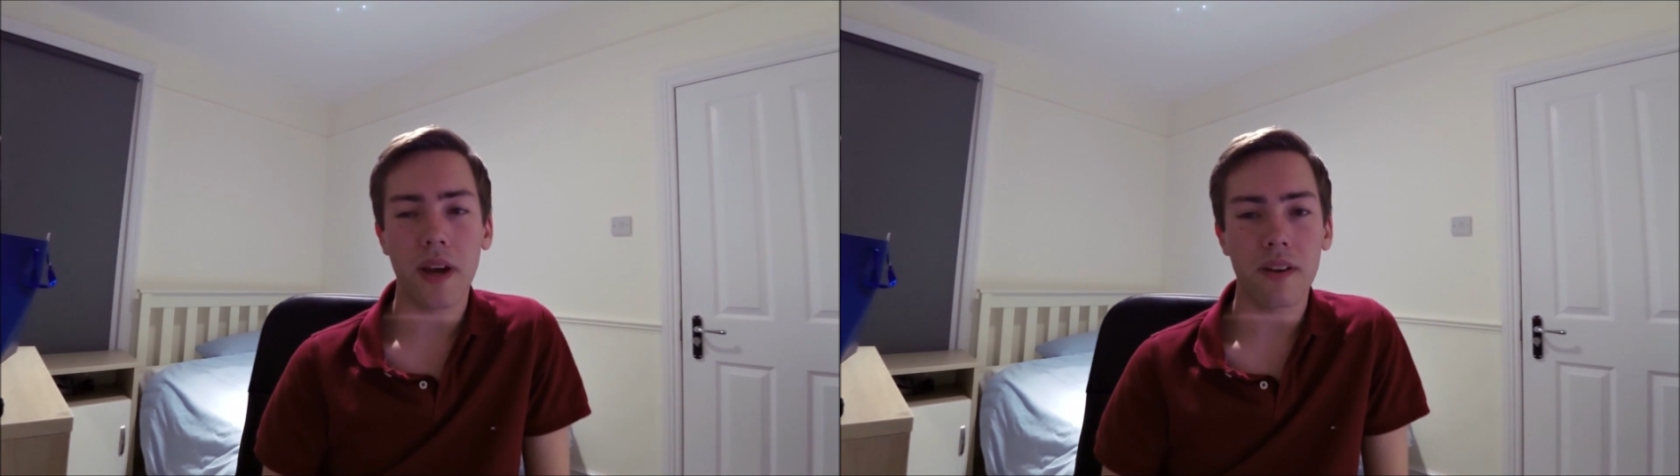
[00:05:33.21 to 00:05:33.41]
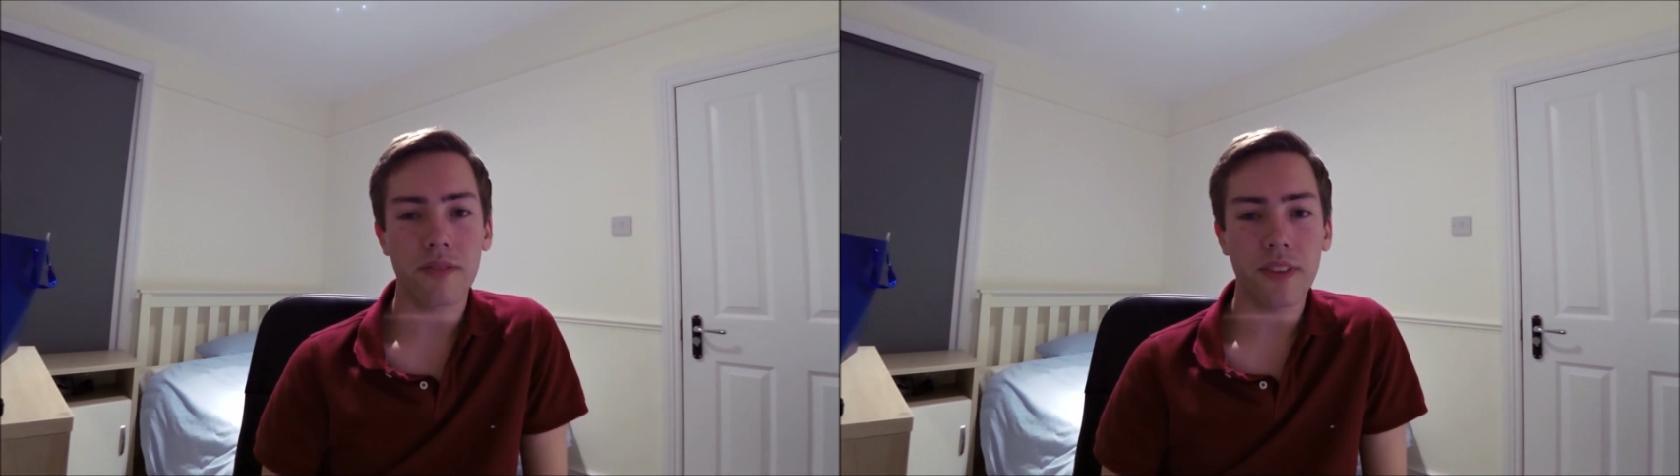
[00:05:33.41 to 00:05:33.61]

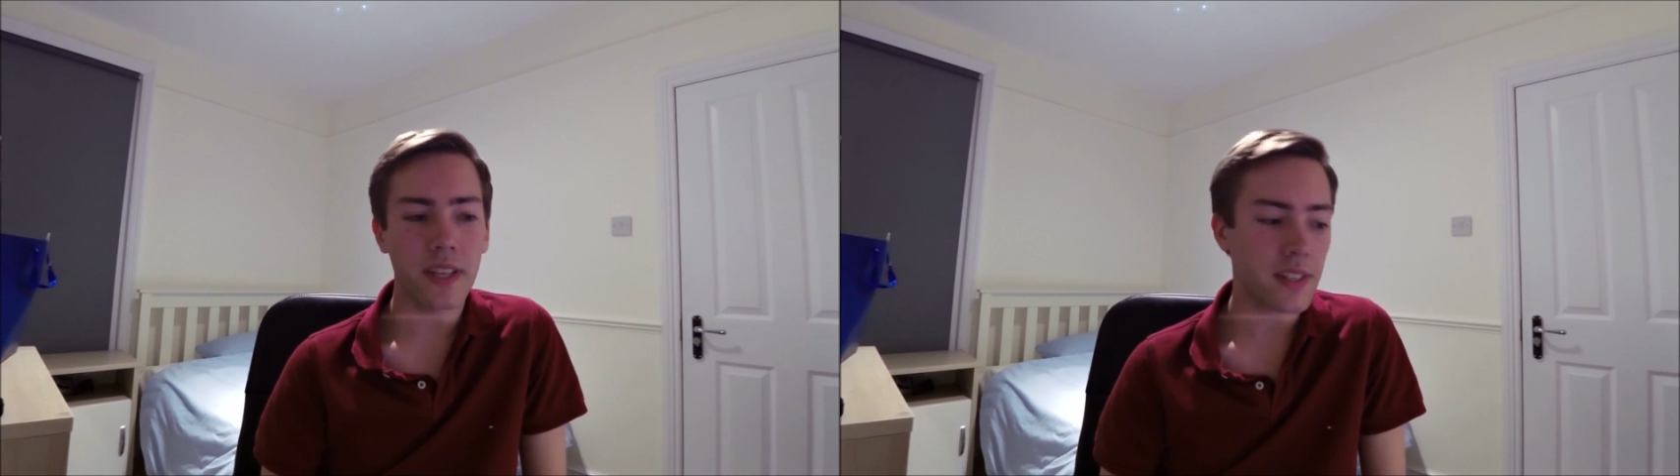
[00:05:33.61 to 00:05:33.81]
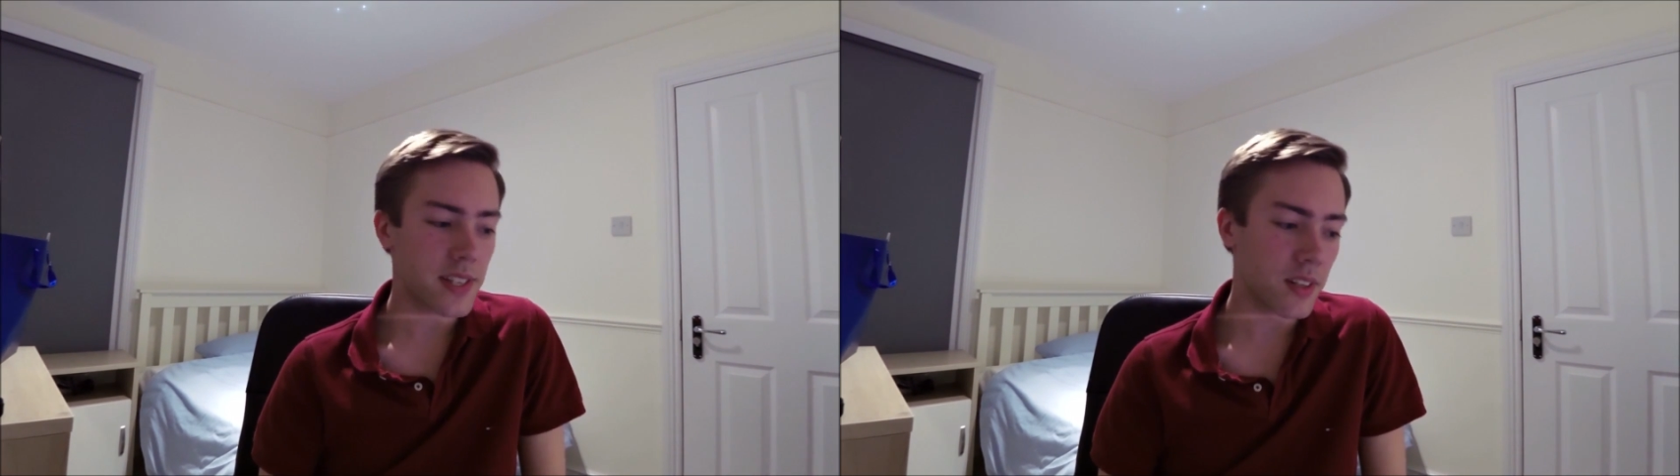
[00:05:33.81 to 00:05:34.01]
about
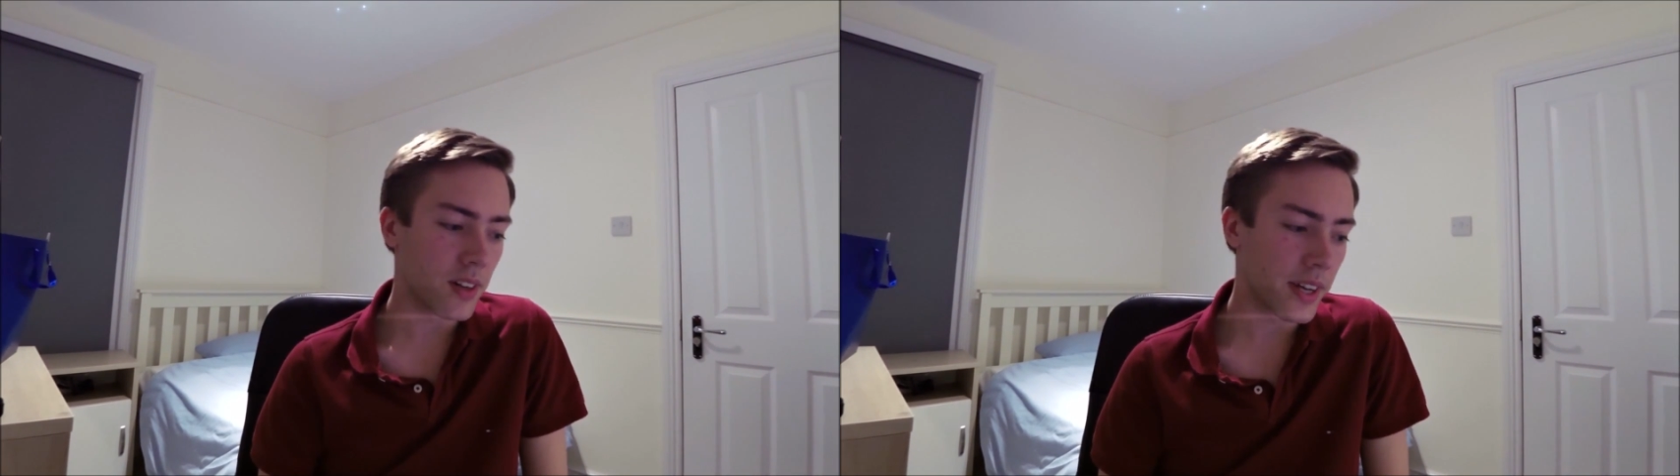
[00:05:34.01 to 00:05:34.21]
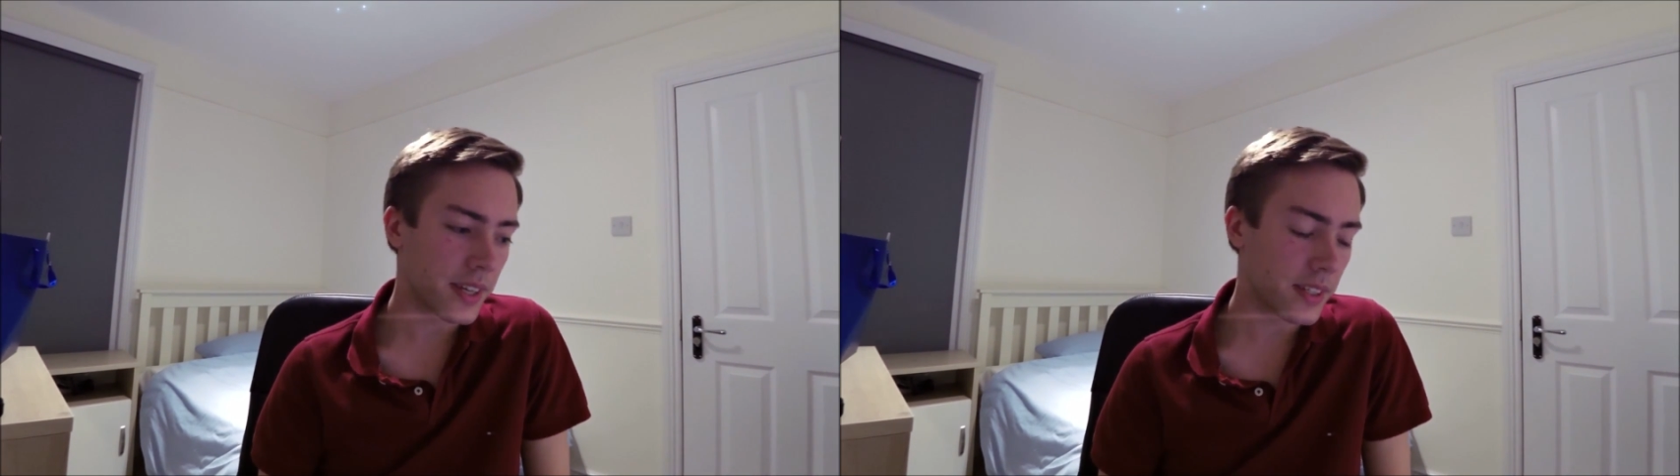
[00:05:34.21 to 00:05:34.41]
things
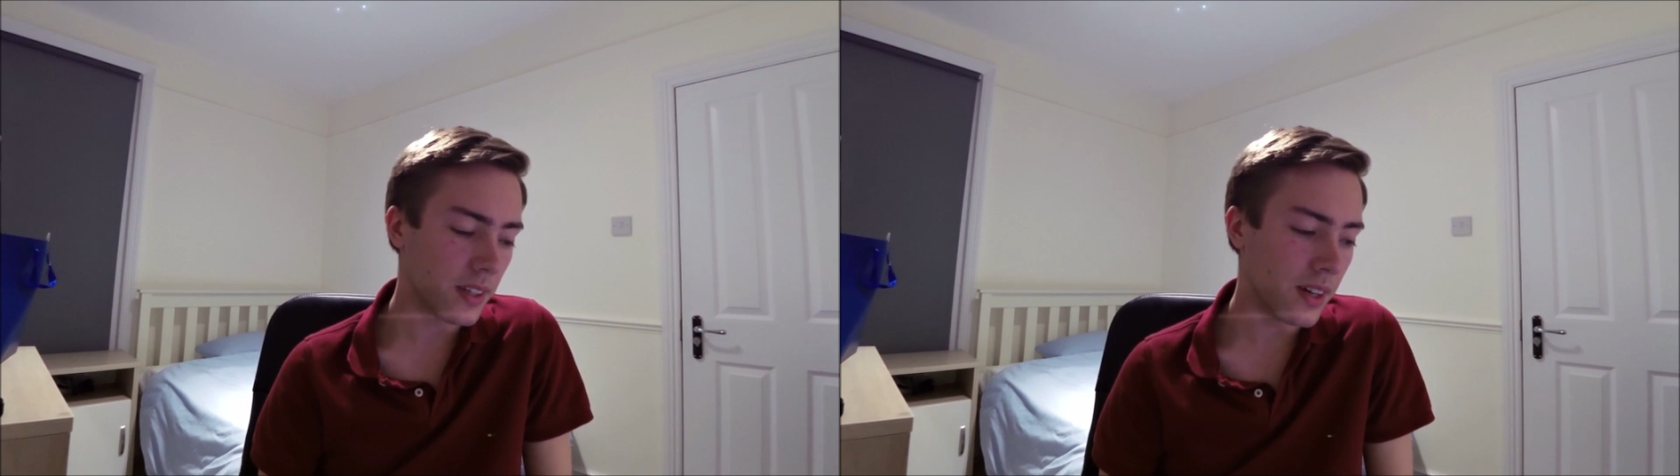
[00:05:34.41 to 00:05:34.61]
like